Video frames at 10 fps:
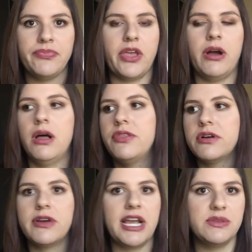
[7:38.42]
Like all their
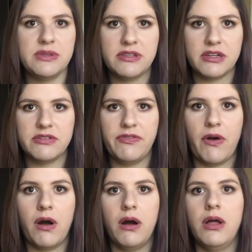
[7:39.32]
grades would start to
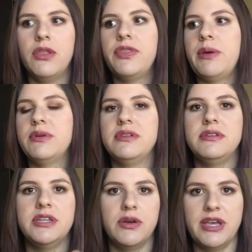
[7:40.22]
fall. They would,
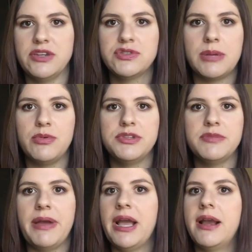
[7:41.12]
you know, get in trouble with
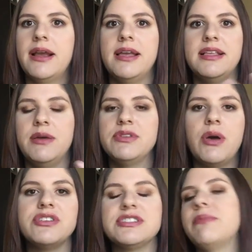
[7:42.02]
their parents. It was
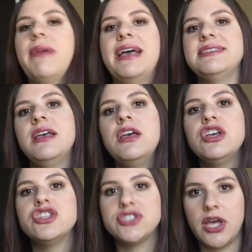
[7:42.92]
always just a mess.
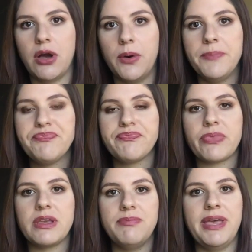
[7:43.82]
So
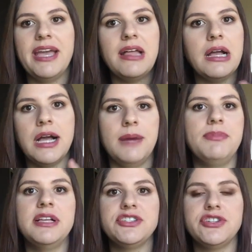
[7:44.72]
pick a
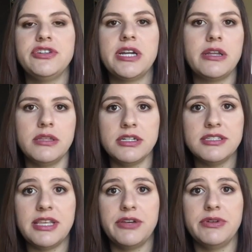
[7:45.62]
couple
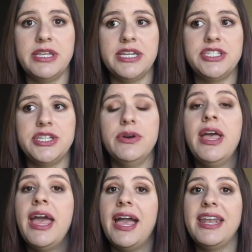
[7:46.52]
extracurriculars that you're really into.
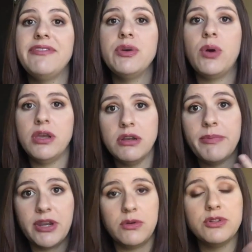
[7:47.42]
And if you want to go
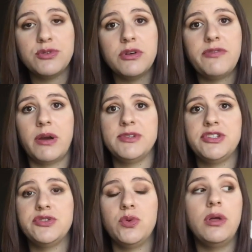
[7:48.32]
to medical school or
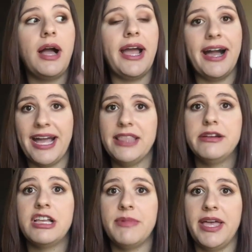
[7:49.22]
pharmacy school, I highly
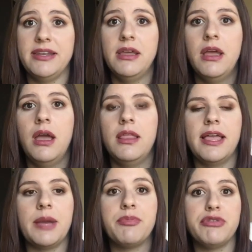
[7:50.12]
recommend
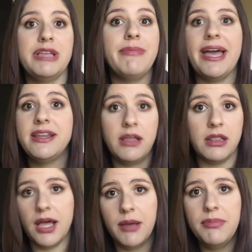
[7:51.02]
like a pre-med
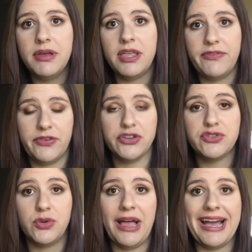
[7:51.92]
club if your
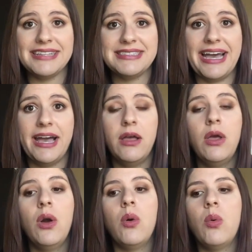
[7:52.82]
school has that
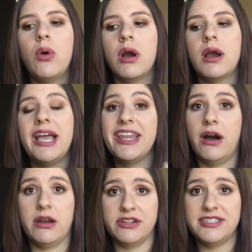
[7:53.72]
or an
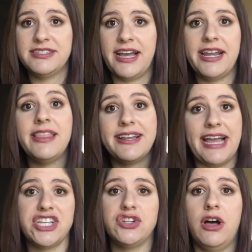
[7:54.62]
honor society like
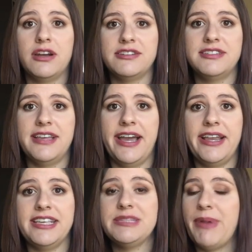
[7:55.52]
National Honor
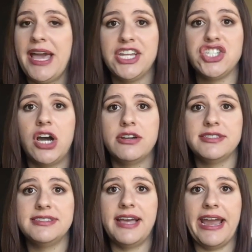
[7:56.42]
Society, Spanish Honor
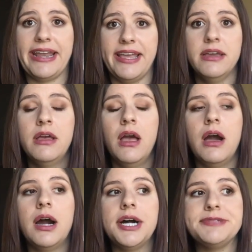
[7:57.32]
Society,
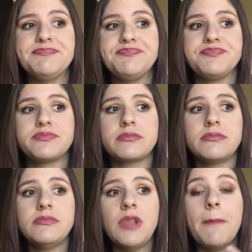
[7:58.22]
um,
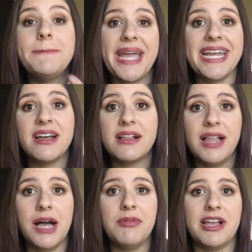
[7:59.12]
Beta
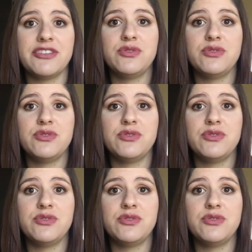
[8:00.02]
Club. A lot of